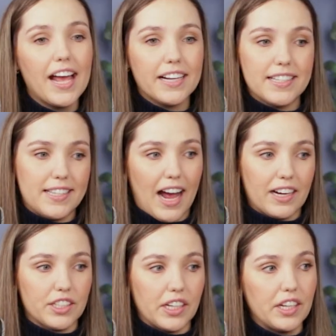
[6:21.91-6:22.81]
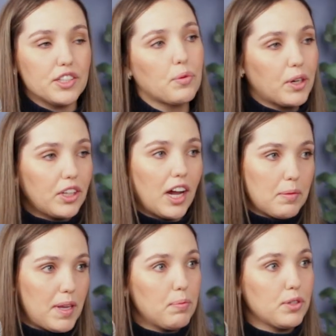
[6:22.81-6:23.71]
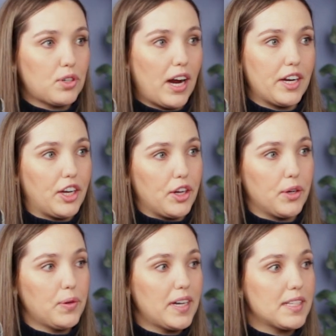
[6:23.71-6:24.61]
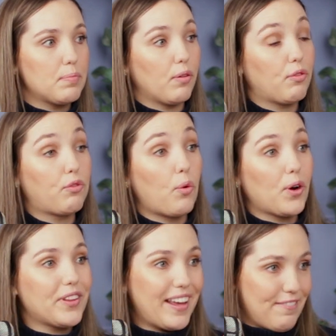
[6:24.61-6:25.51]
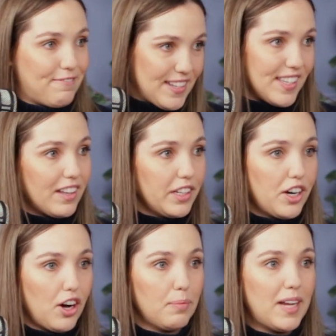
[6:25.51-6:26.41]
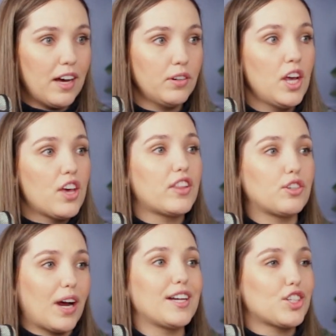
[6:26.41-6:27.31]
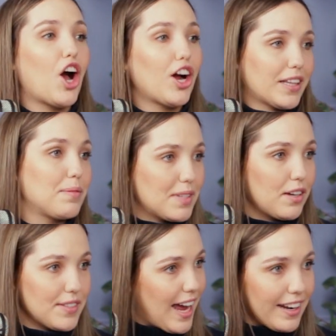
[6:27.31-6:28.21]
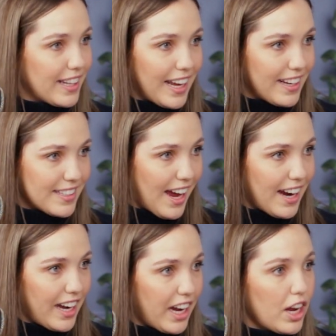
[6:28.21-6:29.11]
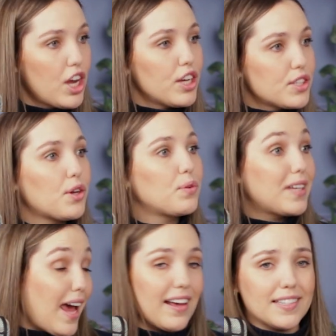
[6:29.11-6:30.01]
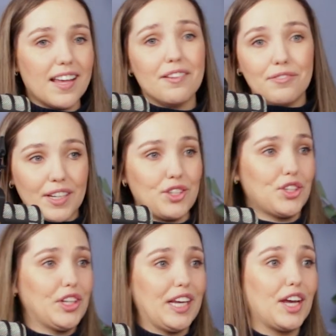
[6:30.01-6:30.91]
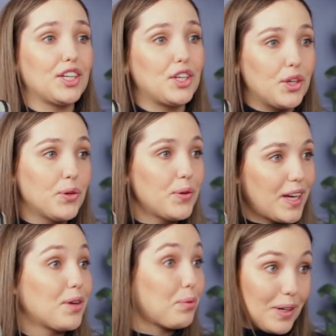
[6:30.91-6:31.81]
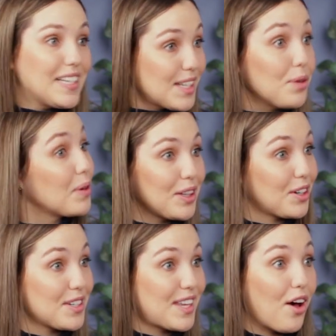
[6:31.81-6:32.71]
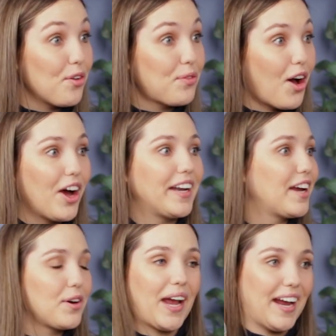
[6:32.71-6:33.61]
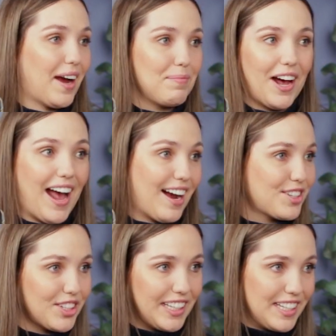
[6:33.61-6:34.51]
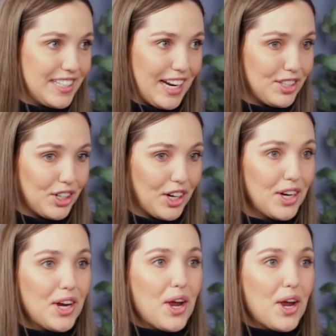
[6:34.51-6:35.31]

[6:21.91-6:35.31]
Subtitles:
Exactly. So, what a lot of people try to do is before they physically calm down, they try to talk themselves out of the anxiety. So, yes, eventually you can reason with yourself on, okay, I'm not actually in danger.